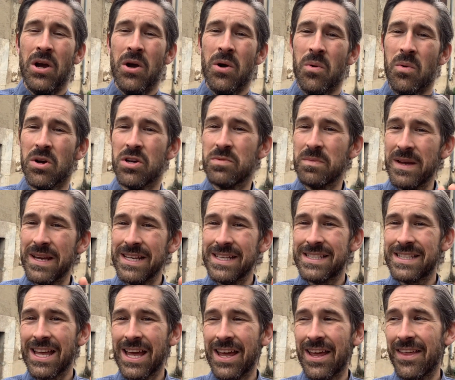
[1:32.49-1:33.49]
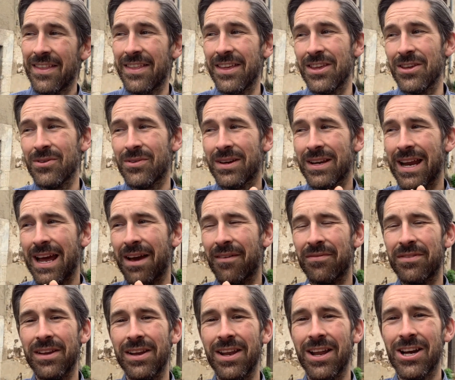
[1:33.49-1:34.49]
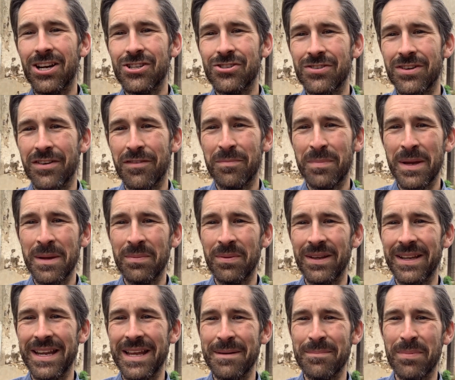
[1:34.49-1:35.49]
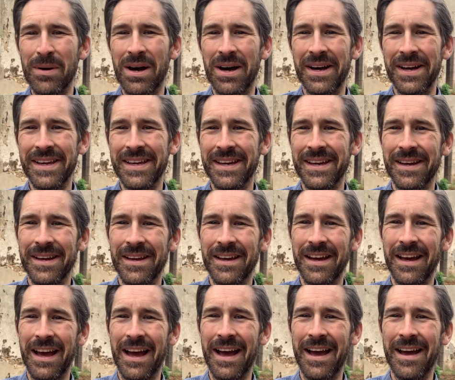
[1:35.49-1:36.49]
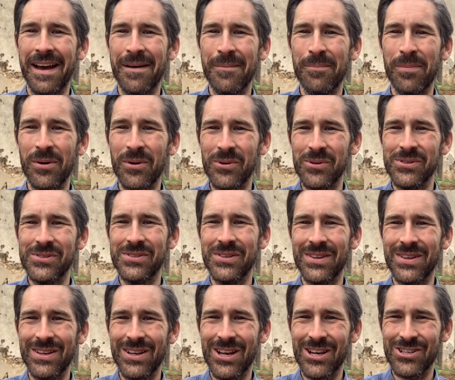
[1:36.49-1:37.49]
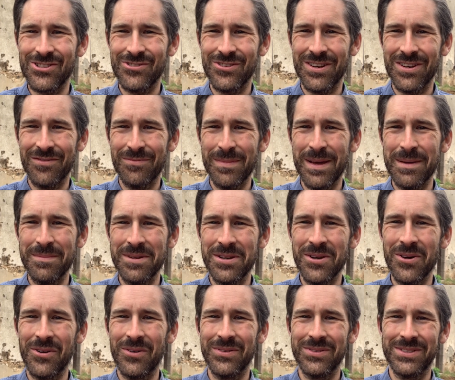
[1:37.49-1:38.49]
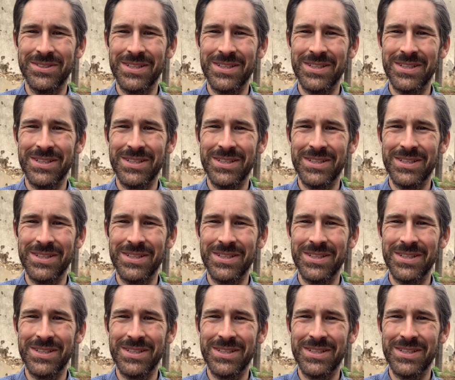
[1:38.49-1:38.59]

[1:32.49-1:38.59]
which means that you can have the luxury of people nearby, but also the luxury of maybe not